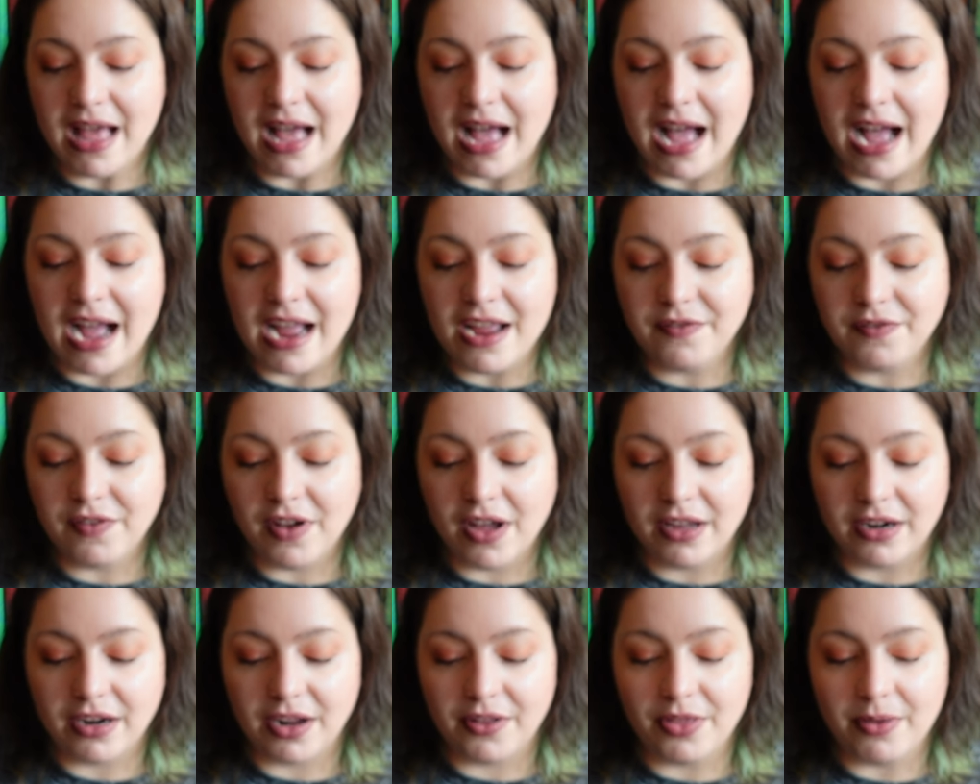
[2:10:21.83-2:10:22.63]
I
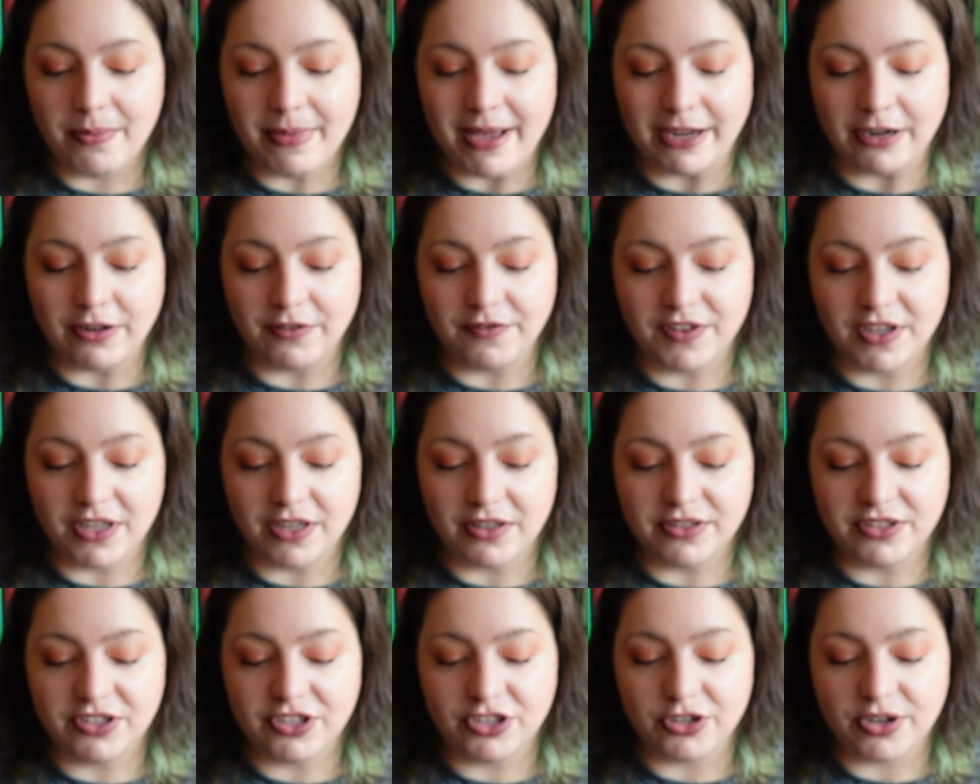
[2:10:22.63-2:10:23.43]
fought on the
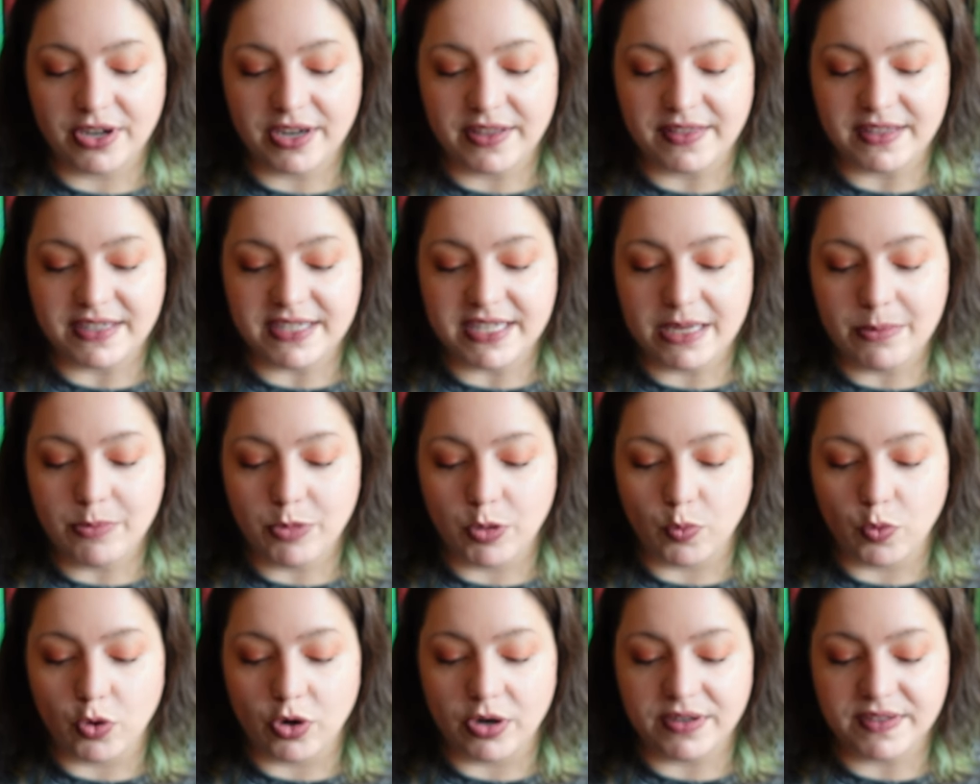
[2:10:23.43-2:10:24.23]
battlefields during the
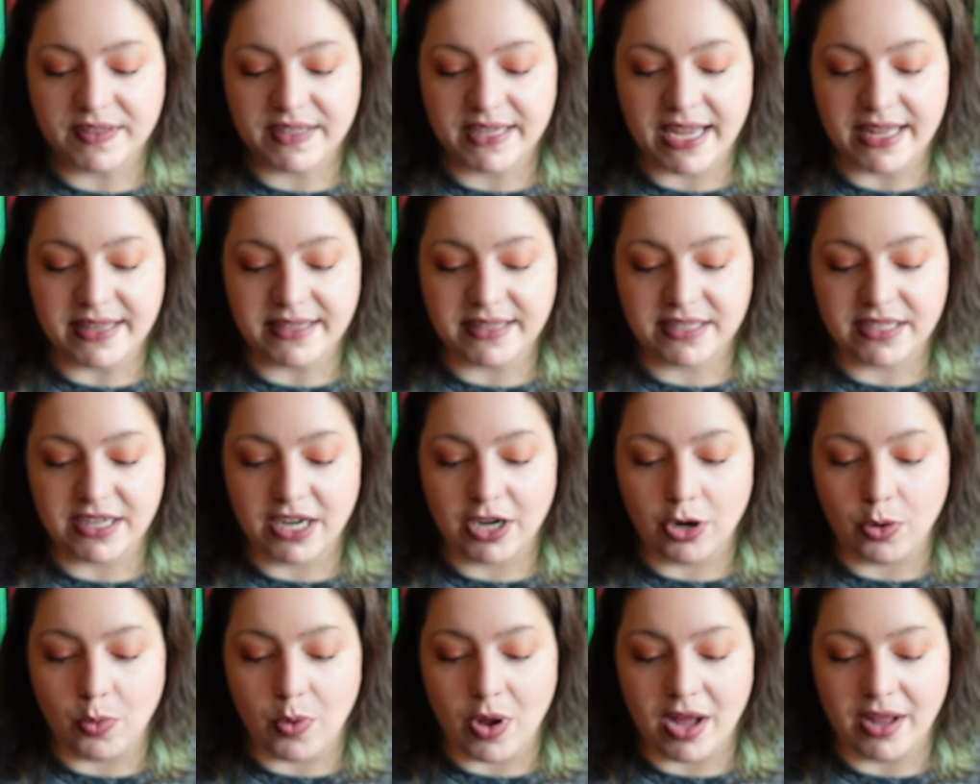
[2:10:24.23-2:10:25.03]
Demon Wars against
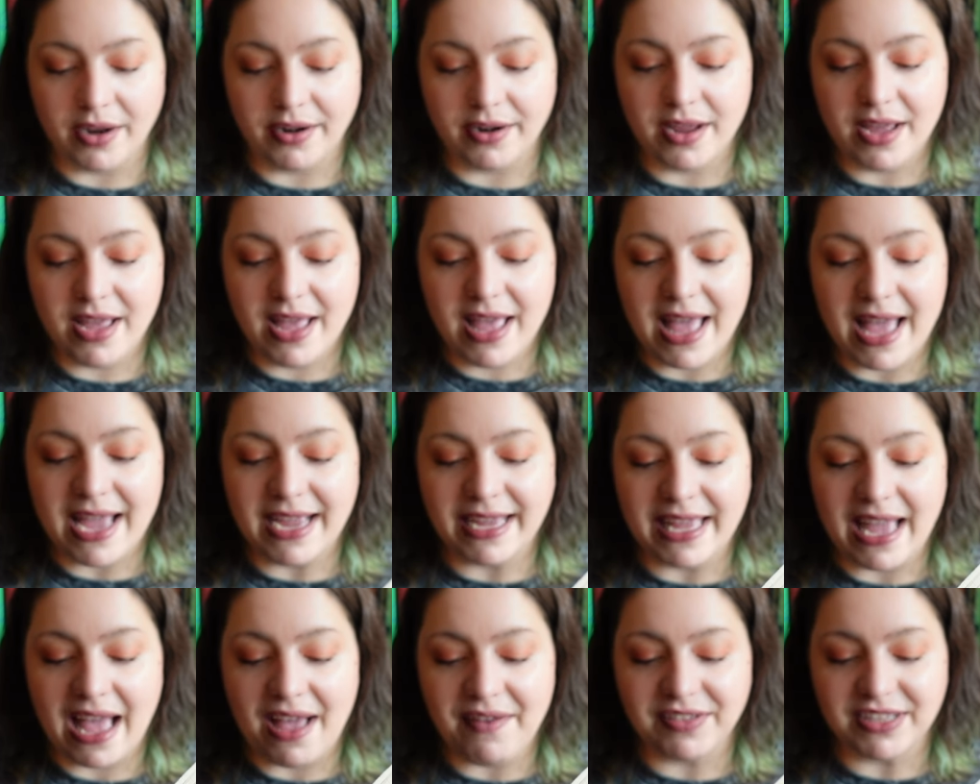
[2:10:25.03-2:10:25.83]
Erawan,
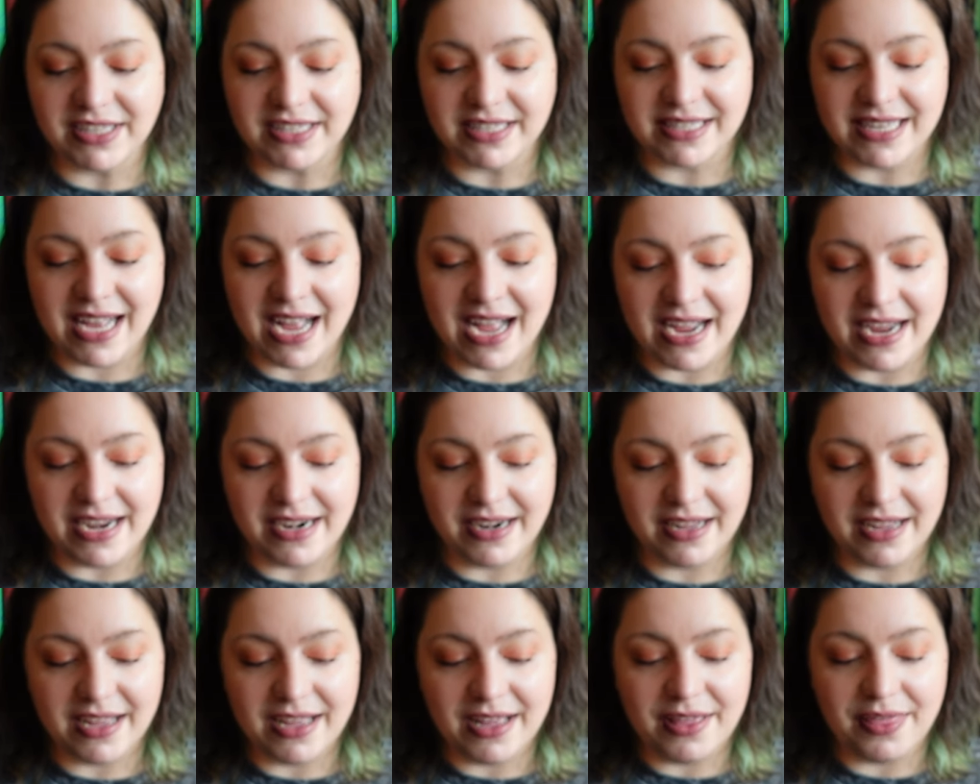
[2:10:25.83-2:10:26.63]
at Gavin's side,